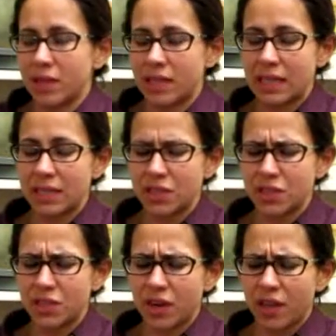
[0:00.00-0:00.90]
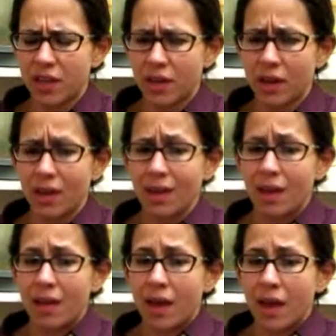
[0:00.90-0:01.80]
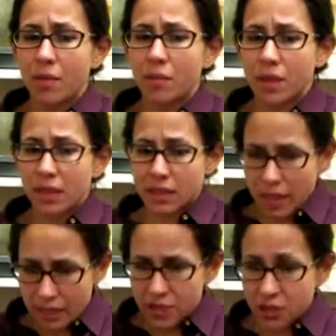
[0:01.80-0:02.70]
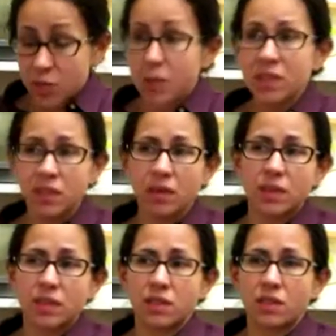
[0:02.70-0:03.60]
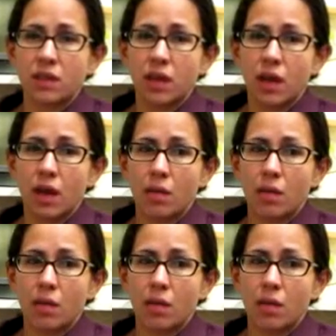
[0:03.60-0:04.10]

as a teacher, I think history, especially U.S. history,